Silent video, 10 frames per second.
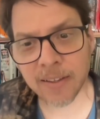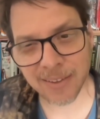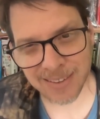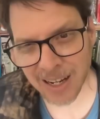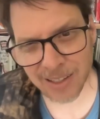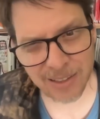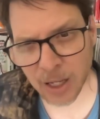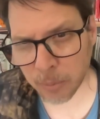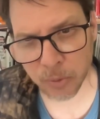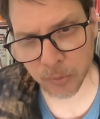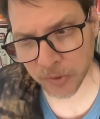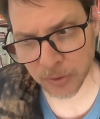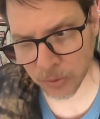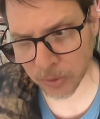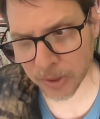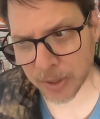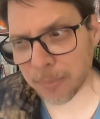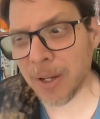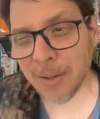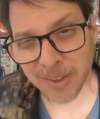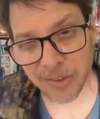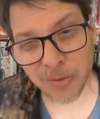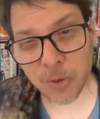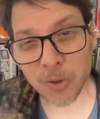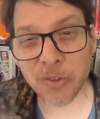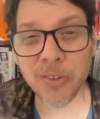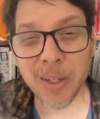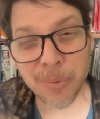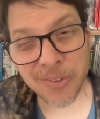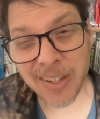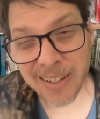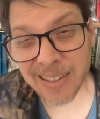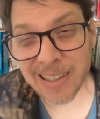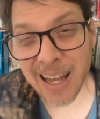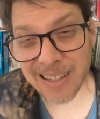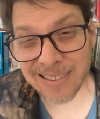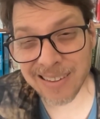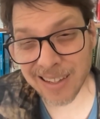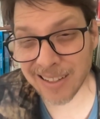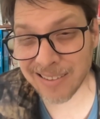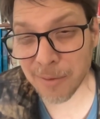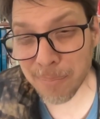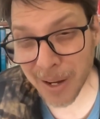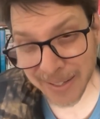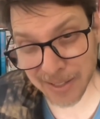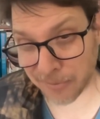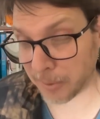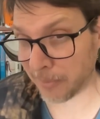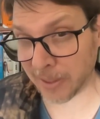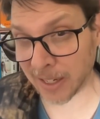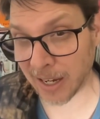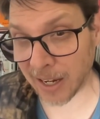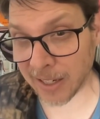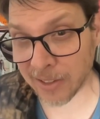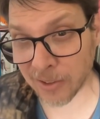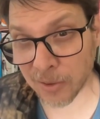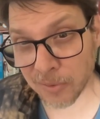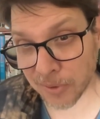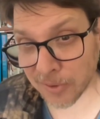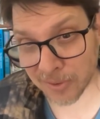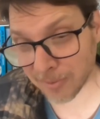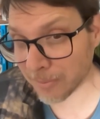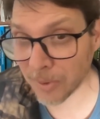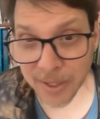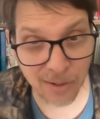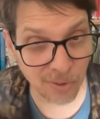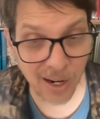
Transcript: The Dalai Lama was ignoring him because, of course, he was getting lots and lots of money from the guy, you know, for his whatever.